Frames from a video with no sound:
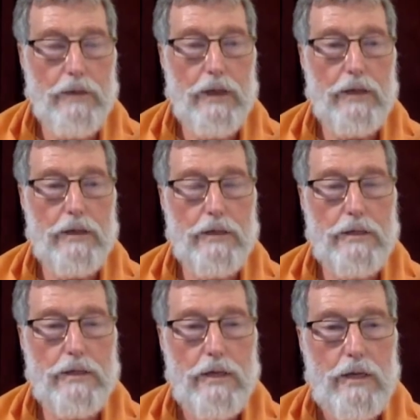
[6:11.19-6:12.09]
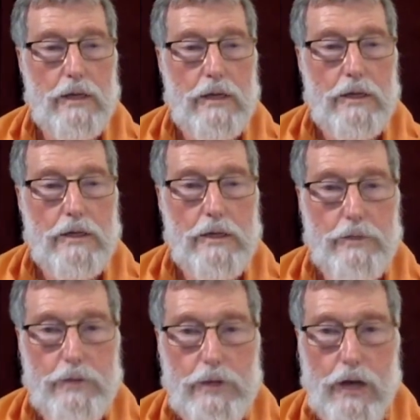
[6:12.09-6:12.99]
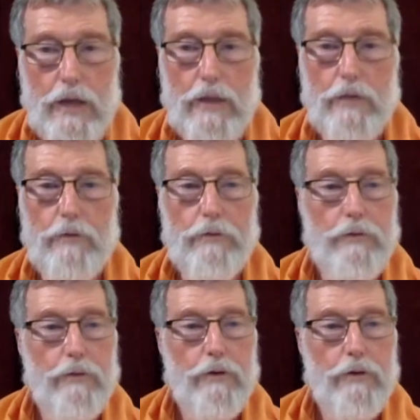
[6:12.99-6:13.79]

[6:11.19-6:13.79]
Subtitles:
That is subjective